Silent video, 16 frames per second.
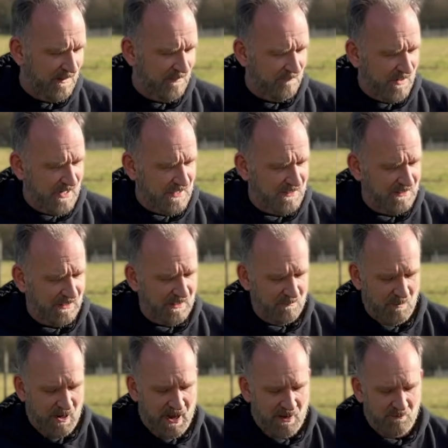And basically
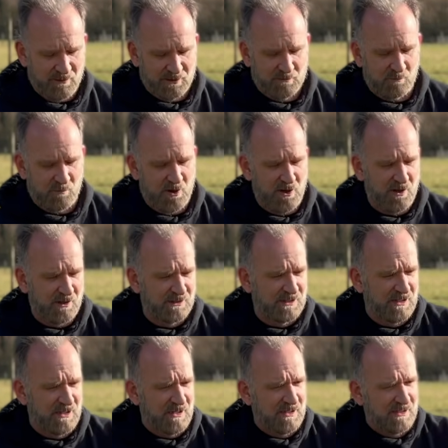how this
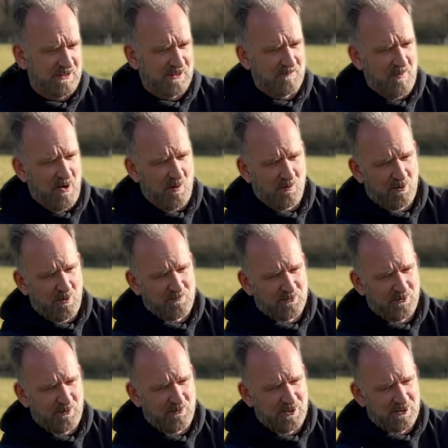works is the mole comes
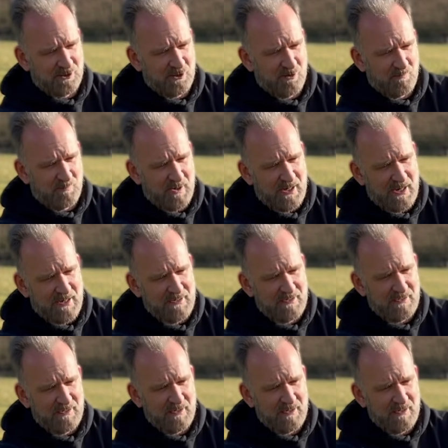through this loop here,